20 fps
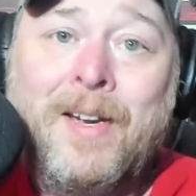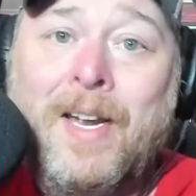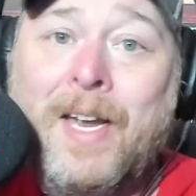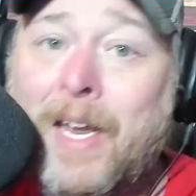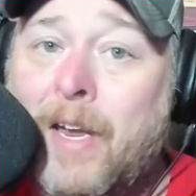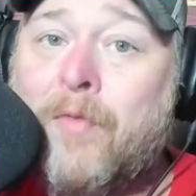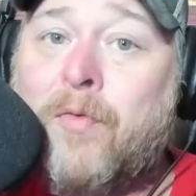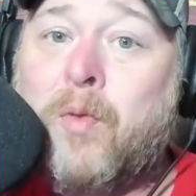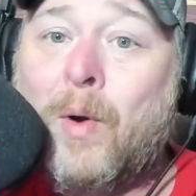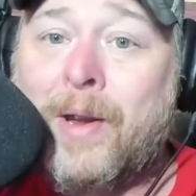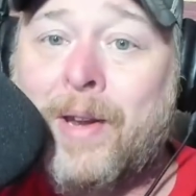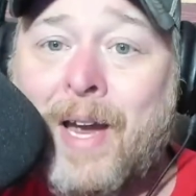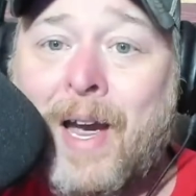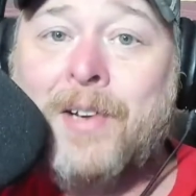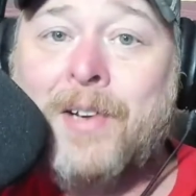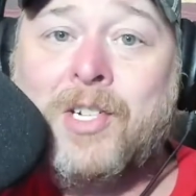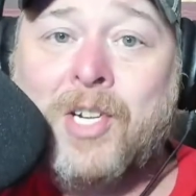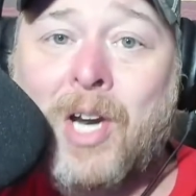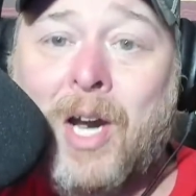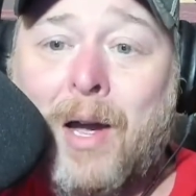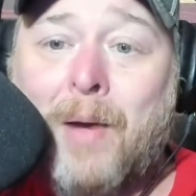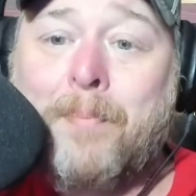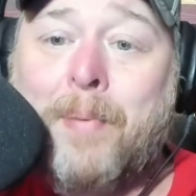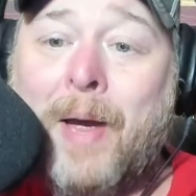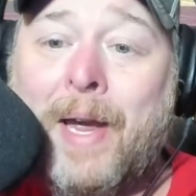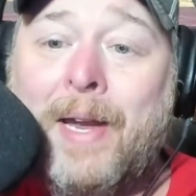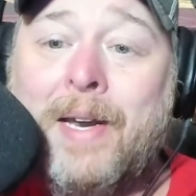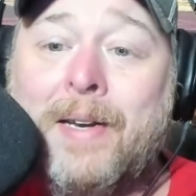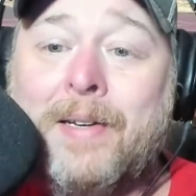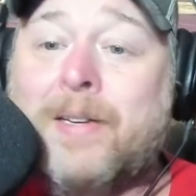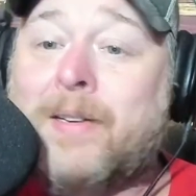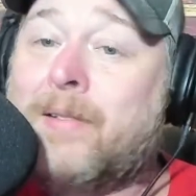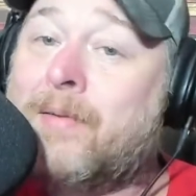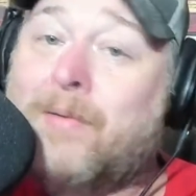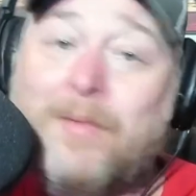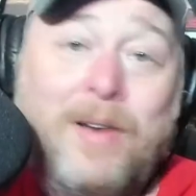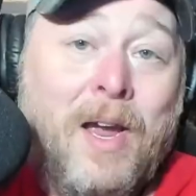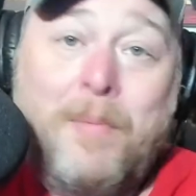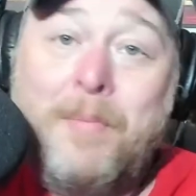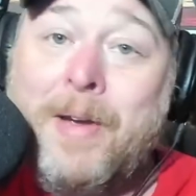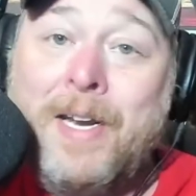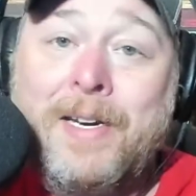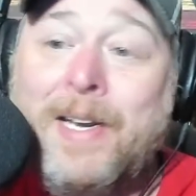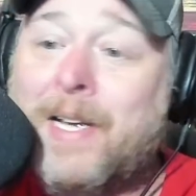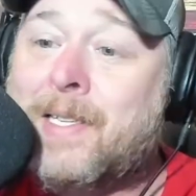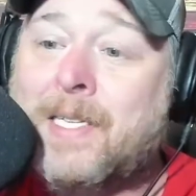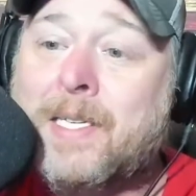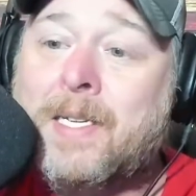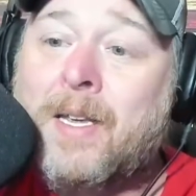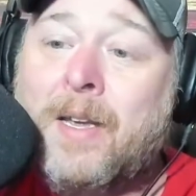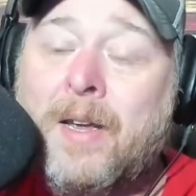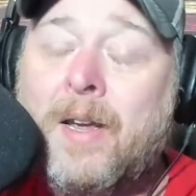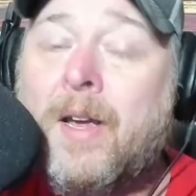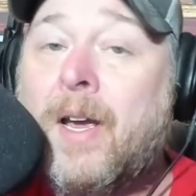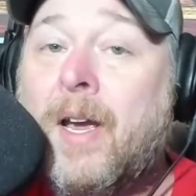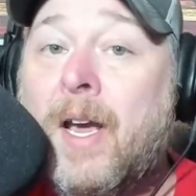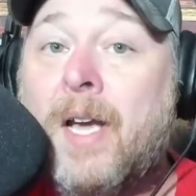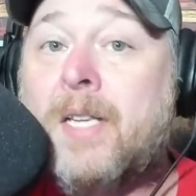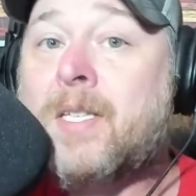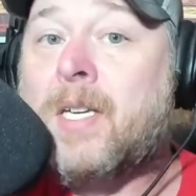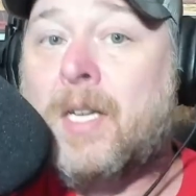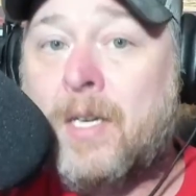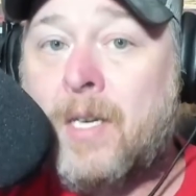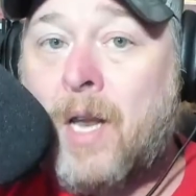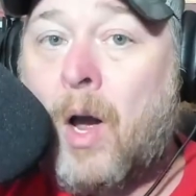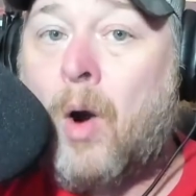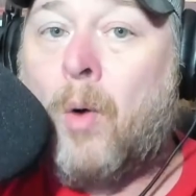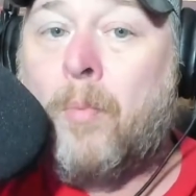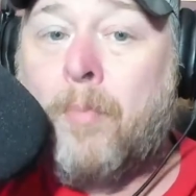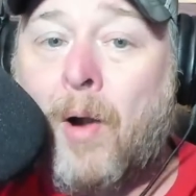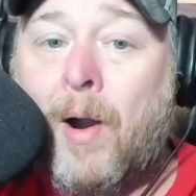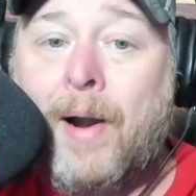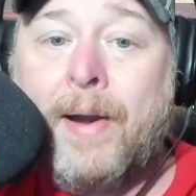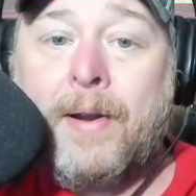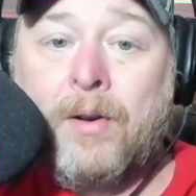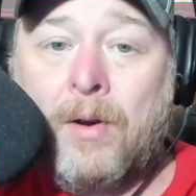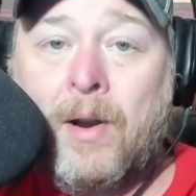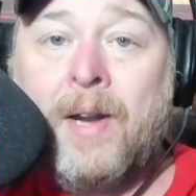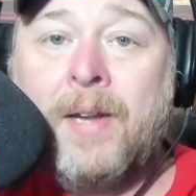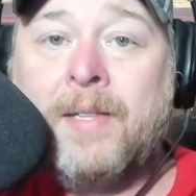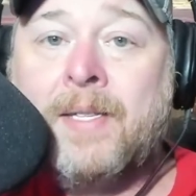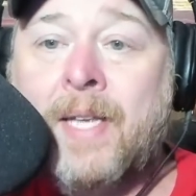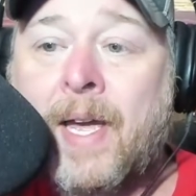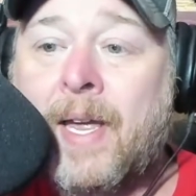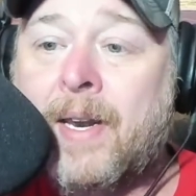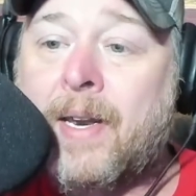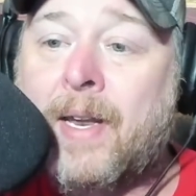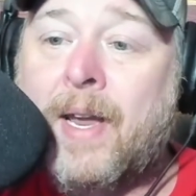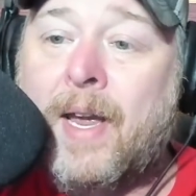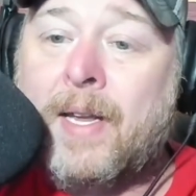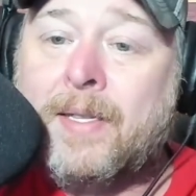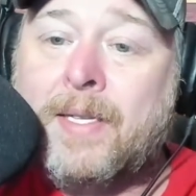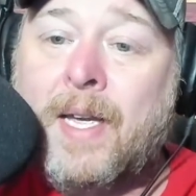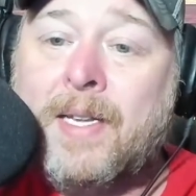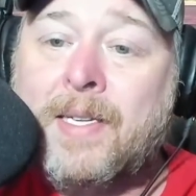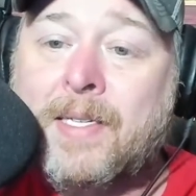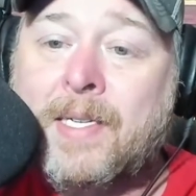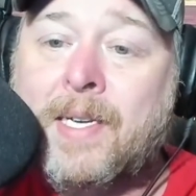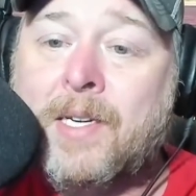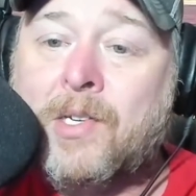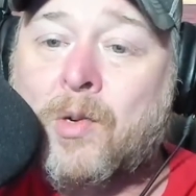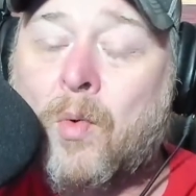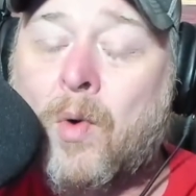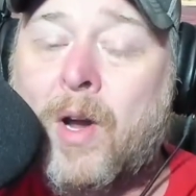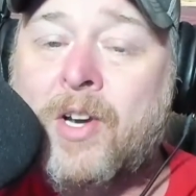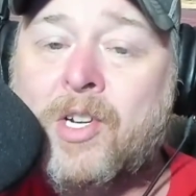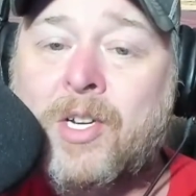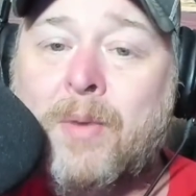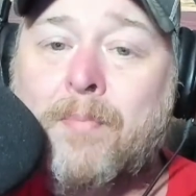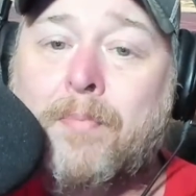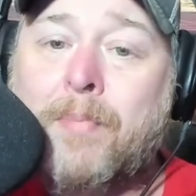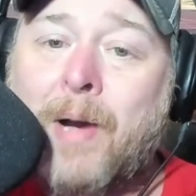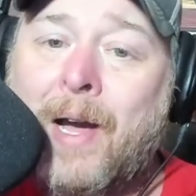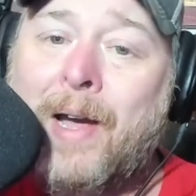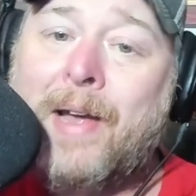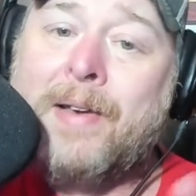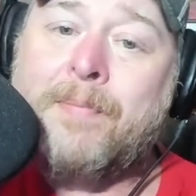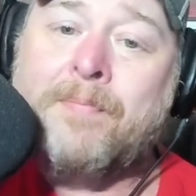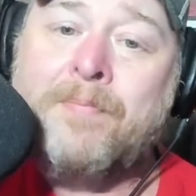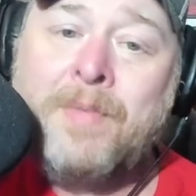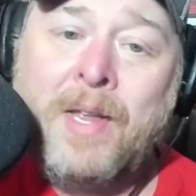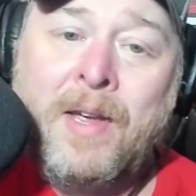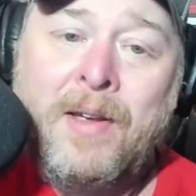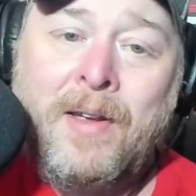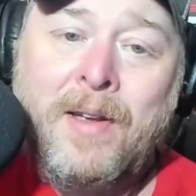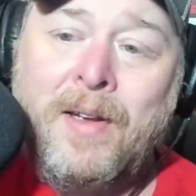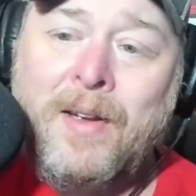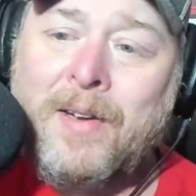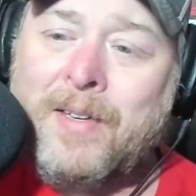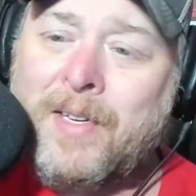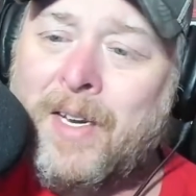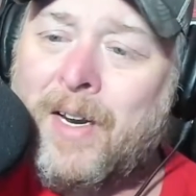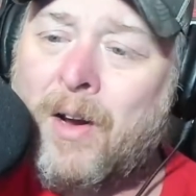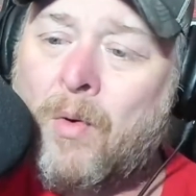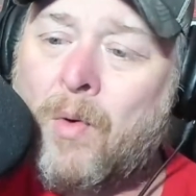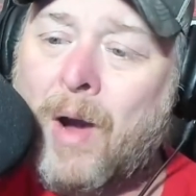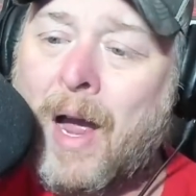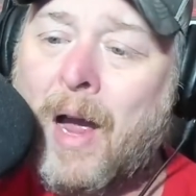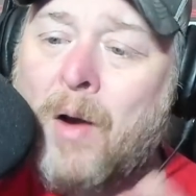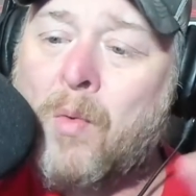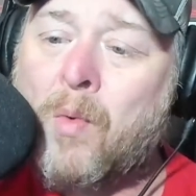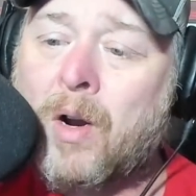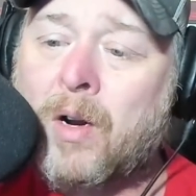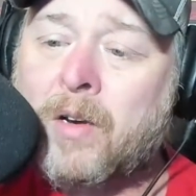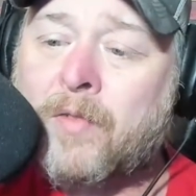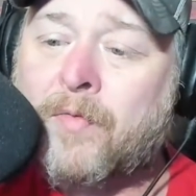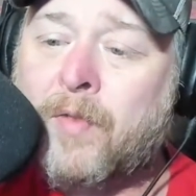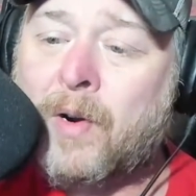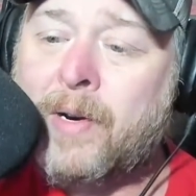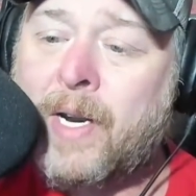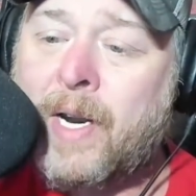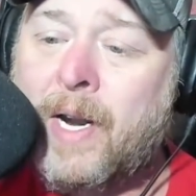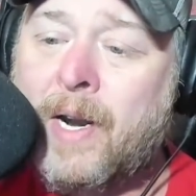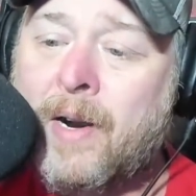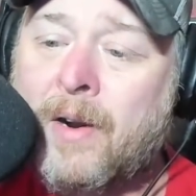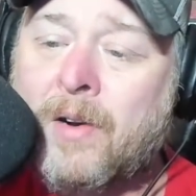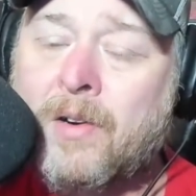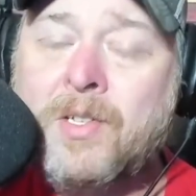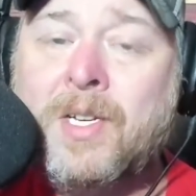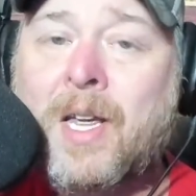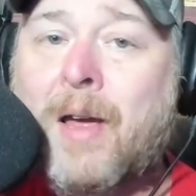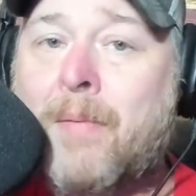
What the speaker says: if we got Sean Payton. I mean, it's a no-brainer at that situation. But, you know, I worked for years.